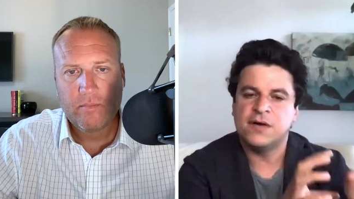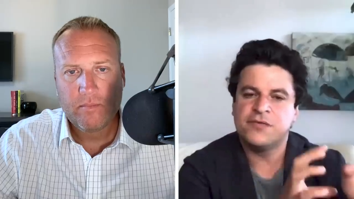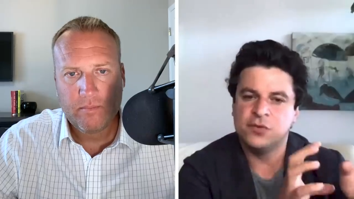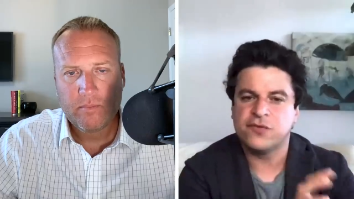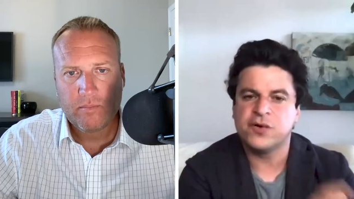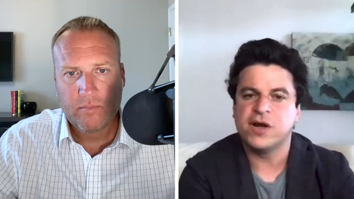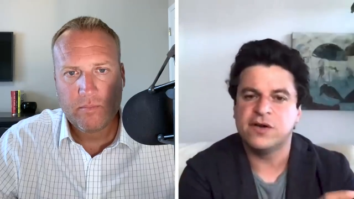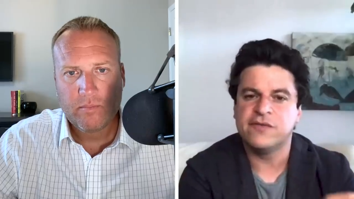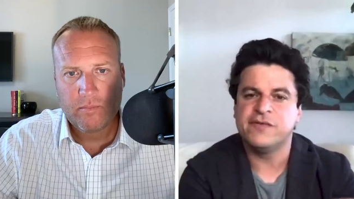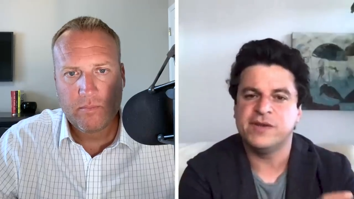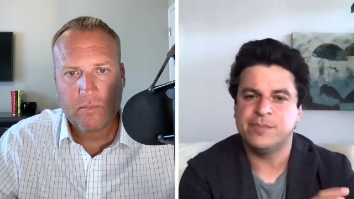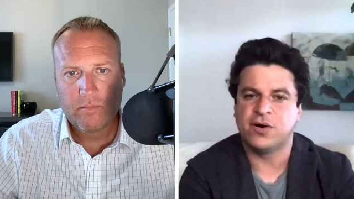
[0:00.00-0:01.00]
Speaker 1: through
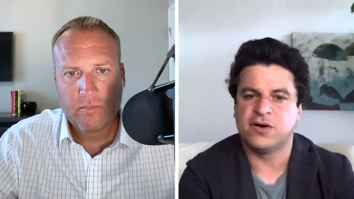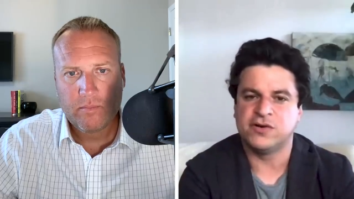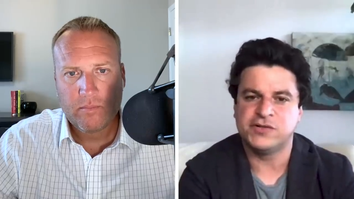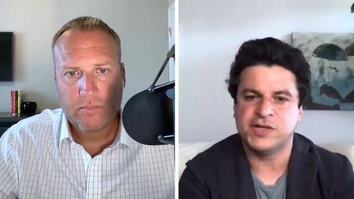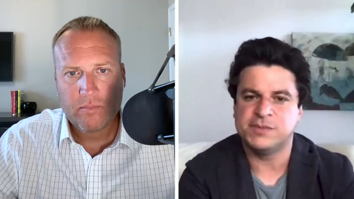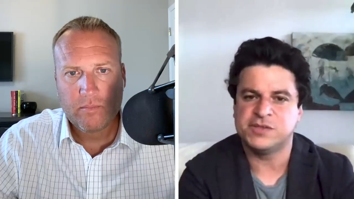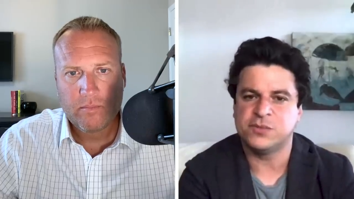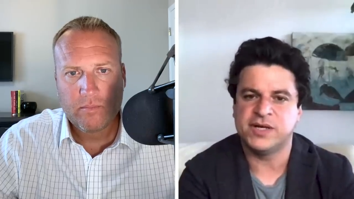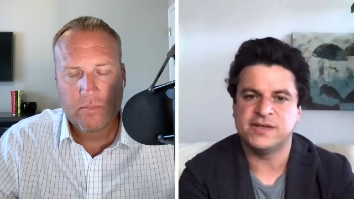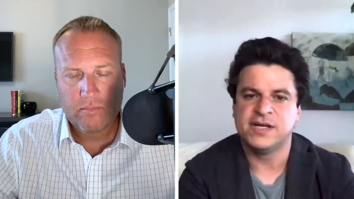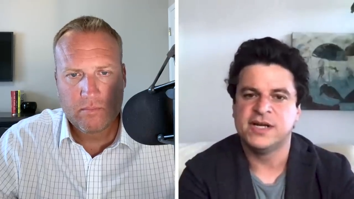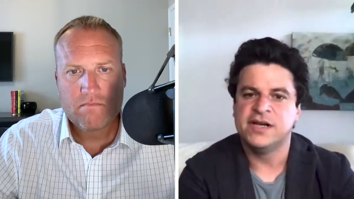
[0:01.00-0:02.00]
350 partnerships
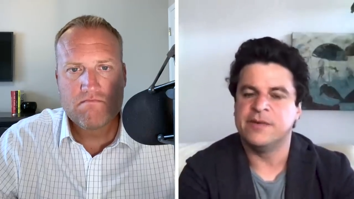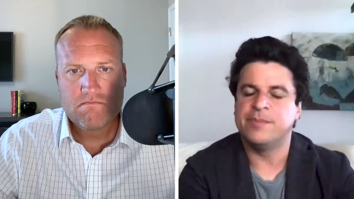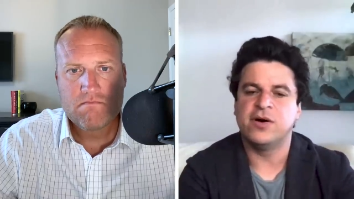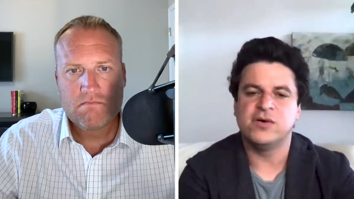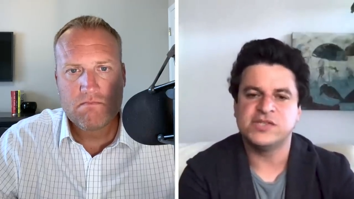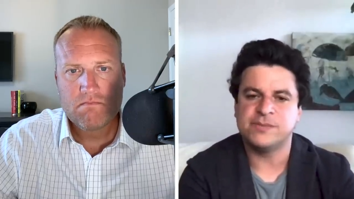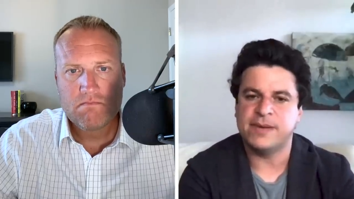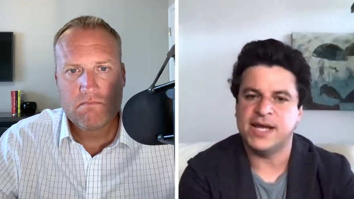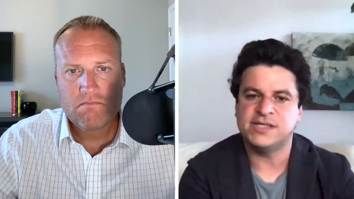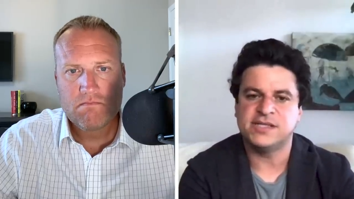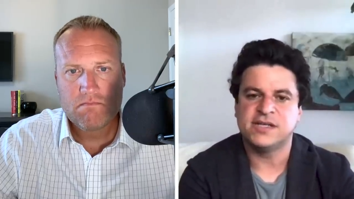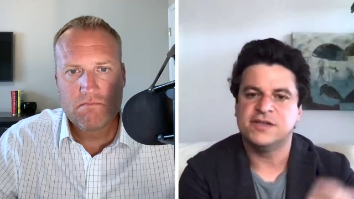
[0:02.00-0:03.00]
with the
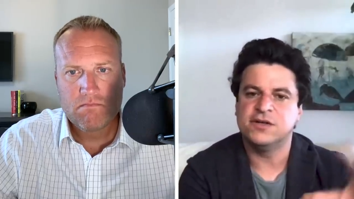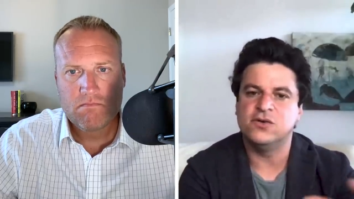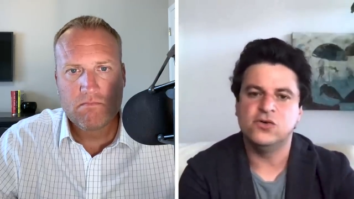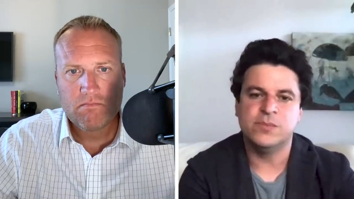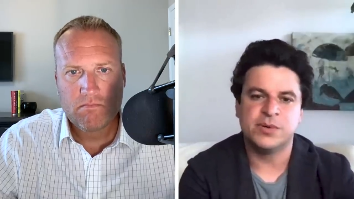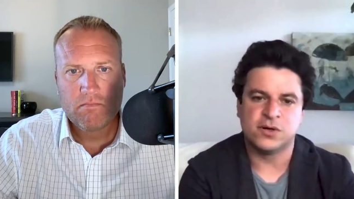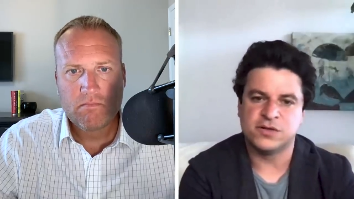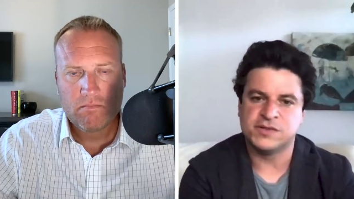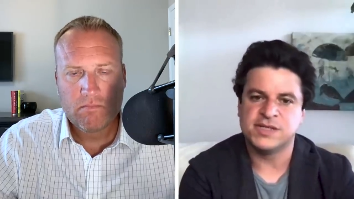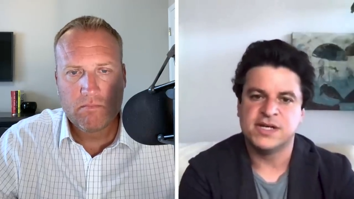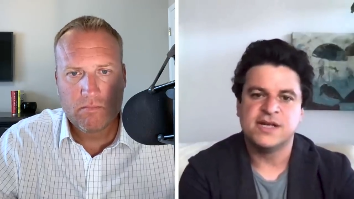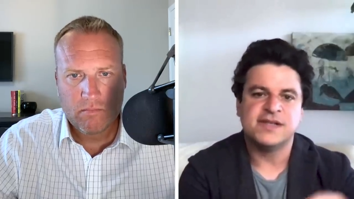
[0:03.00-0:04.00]
Postmates, the Ubers,
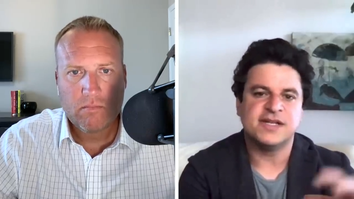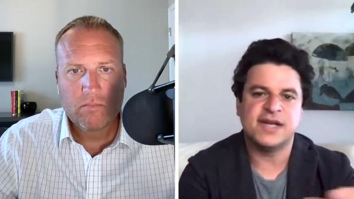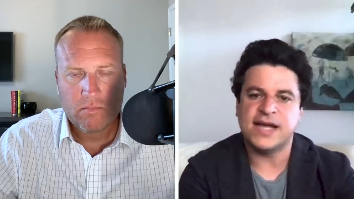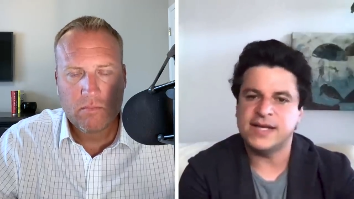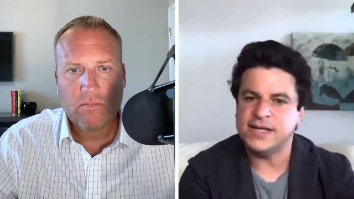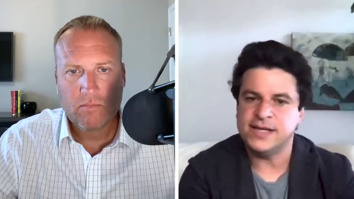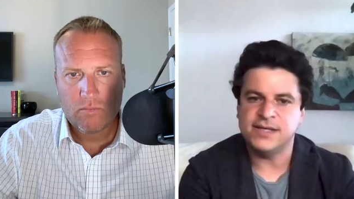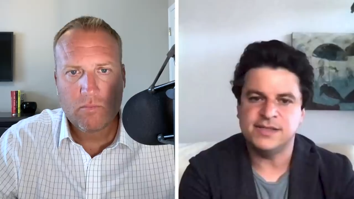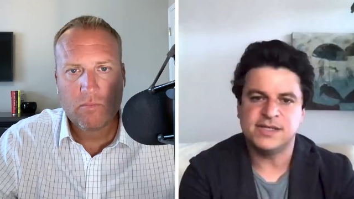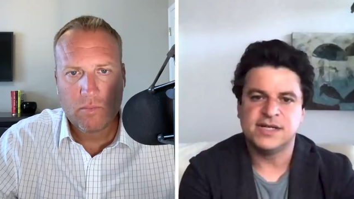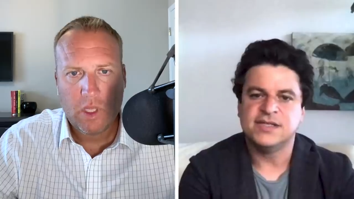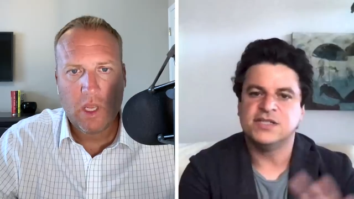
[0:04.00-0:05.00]
the
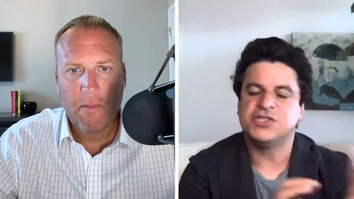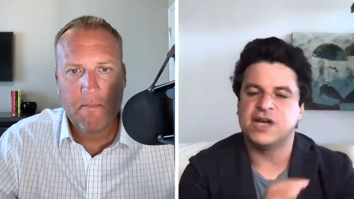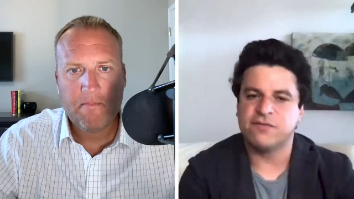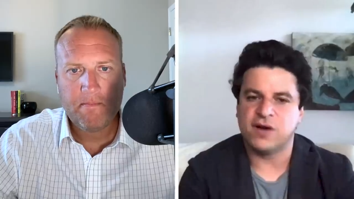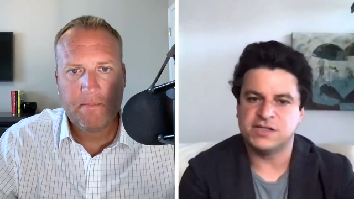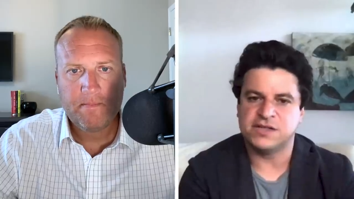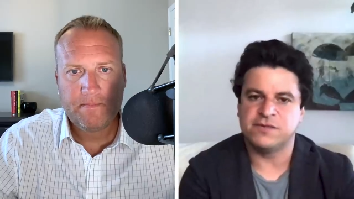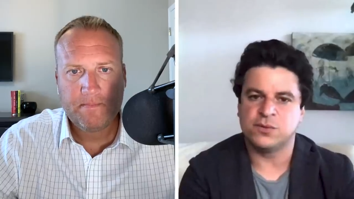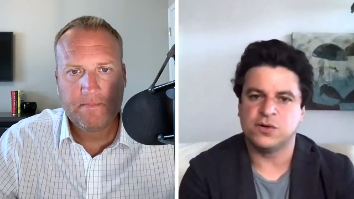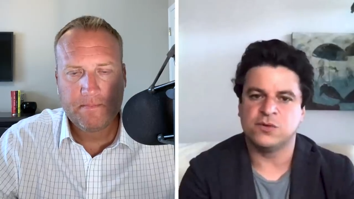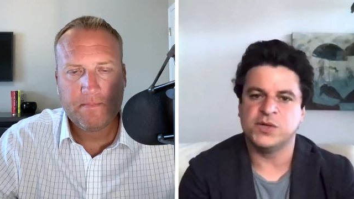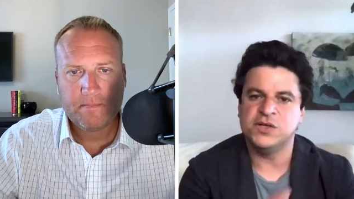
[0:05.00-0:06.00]
Nikes, the yep. Chevrons of
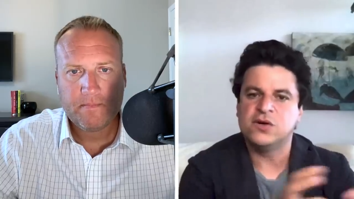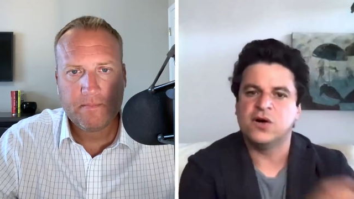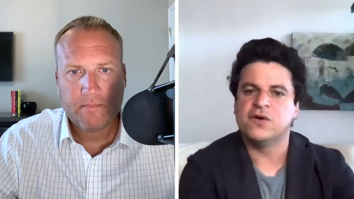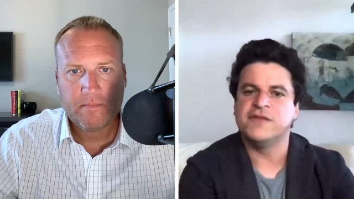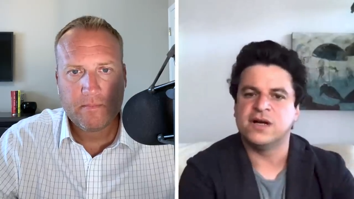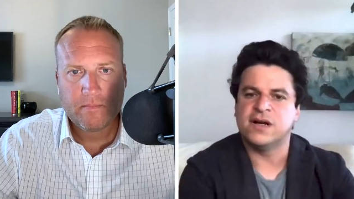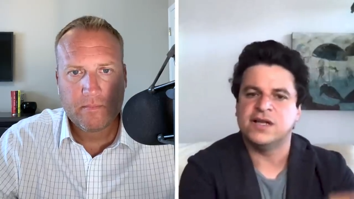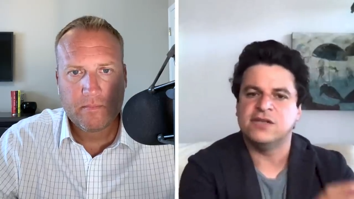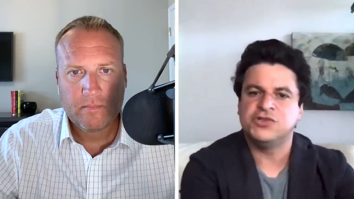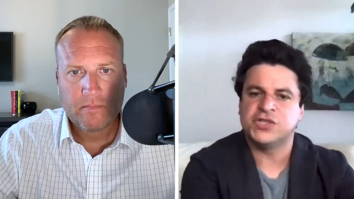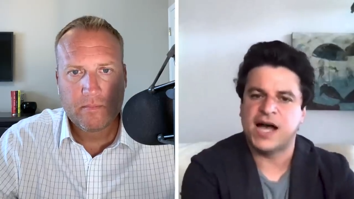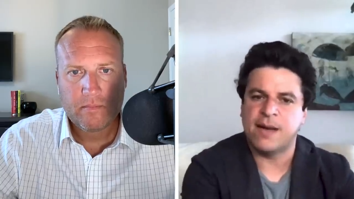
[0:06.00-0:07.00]
the world. When you go there and you
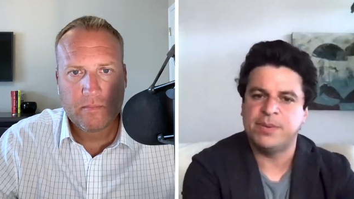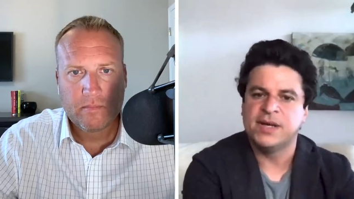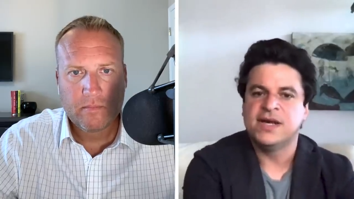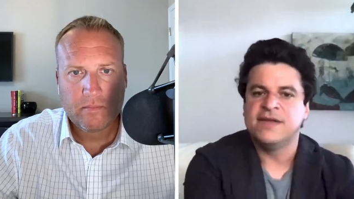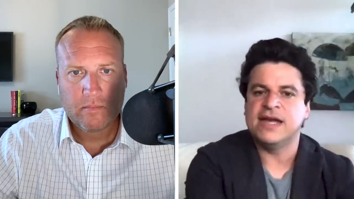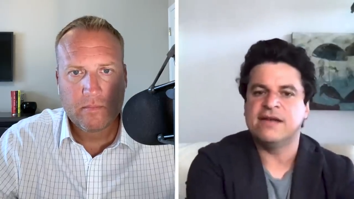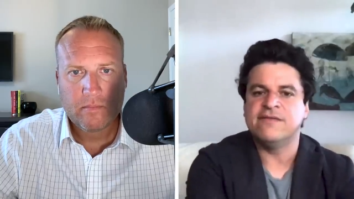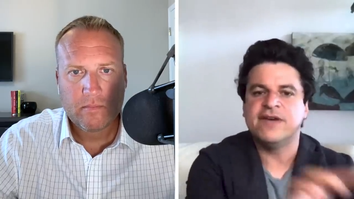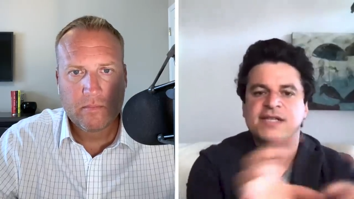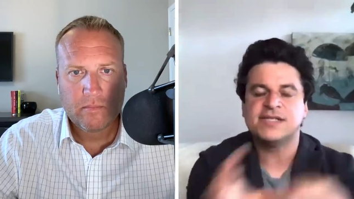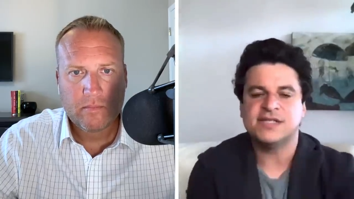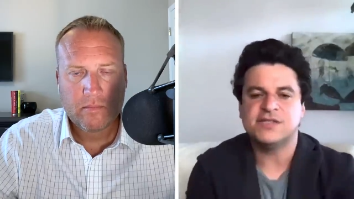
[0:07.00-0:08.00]
shop, they
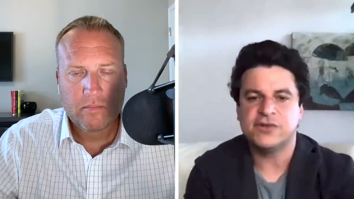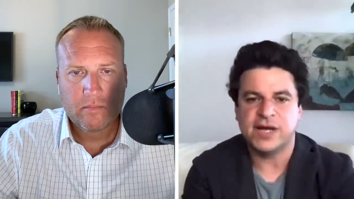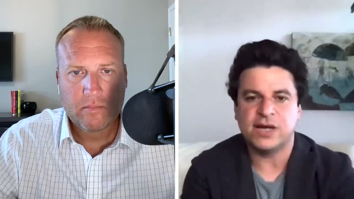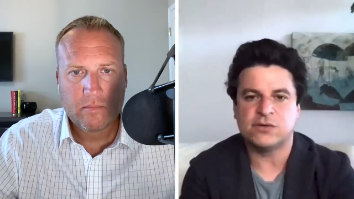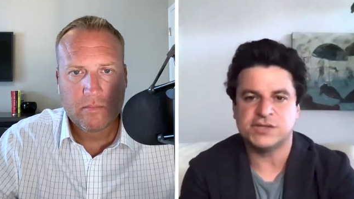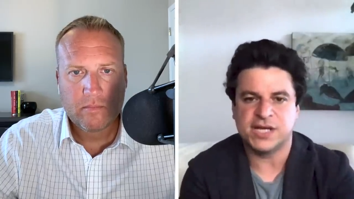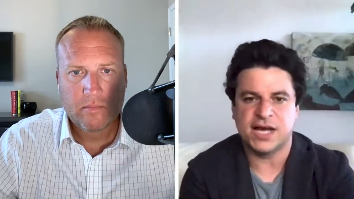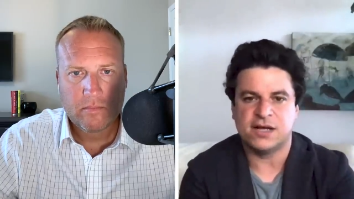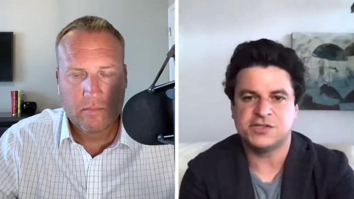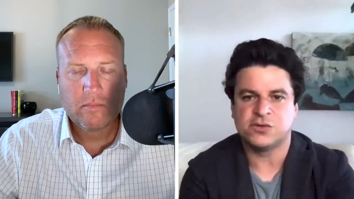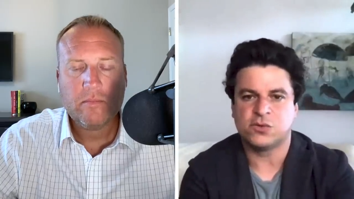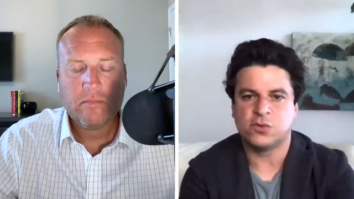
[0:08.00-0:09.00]
invest into your Acorns account
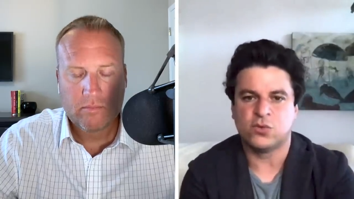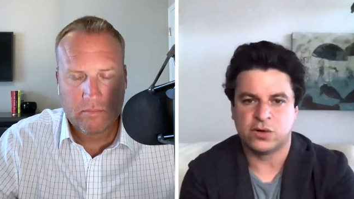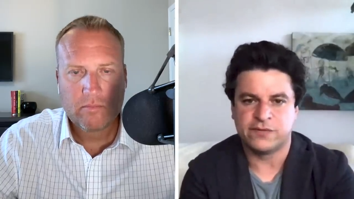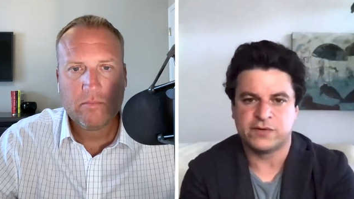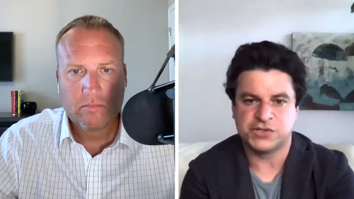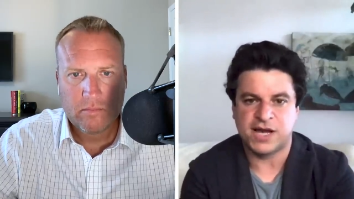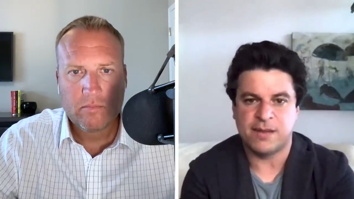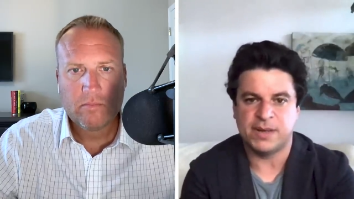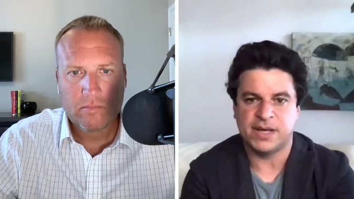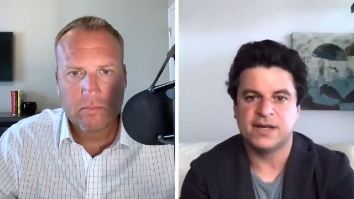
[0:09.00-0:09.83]
as a reward for shopping,